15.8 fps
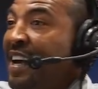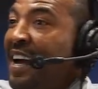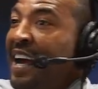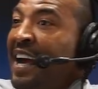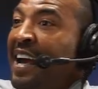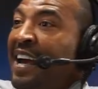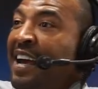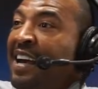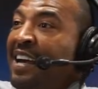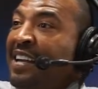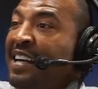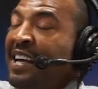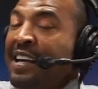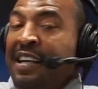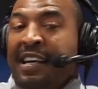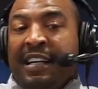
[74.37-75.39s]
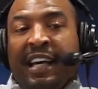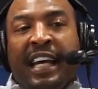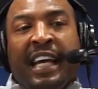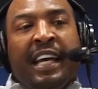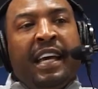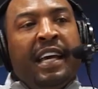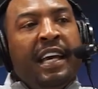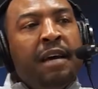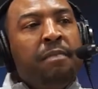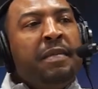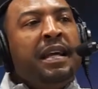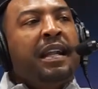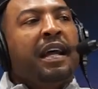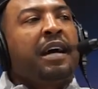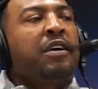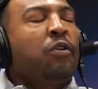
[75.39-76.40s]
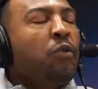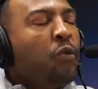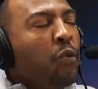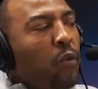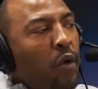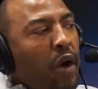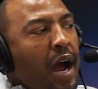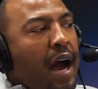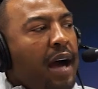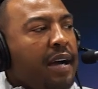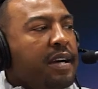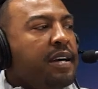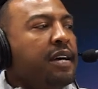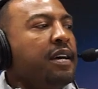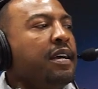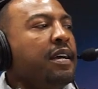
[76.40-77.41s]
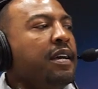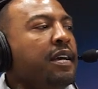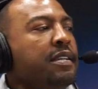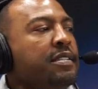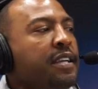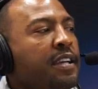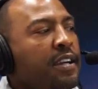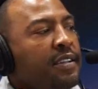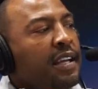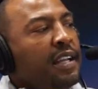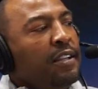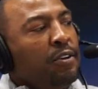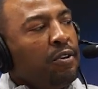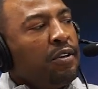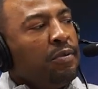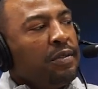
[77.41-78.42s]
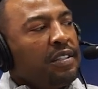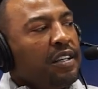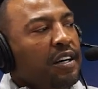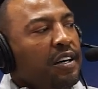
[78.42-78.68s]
And it hit me like a rock to hear that Luka was gone.